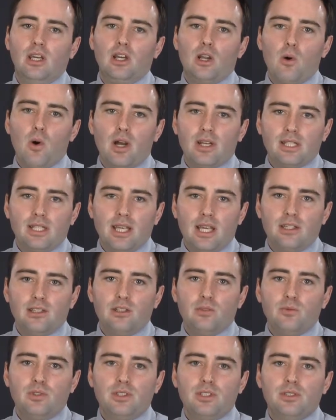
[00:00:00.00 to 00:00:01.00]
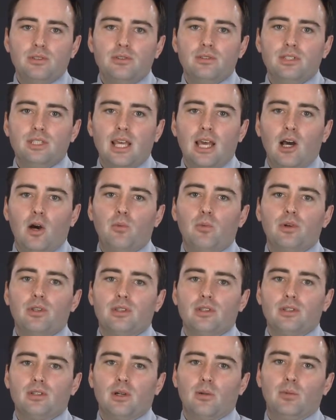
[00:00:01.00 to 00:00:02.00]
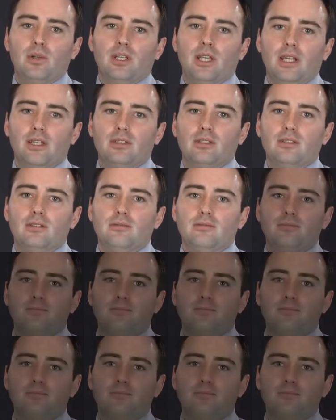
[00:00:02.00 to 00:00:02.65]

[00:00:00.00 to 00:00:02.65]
quantitation was used to help with interpretation.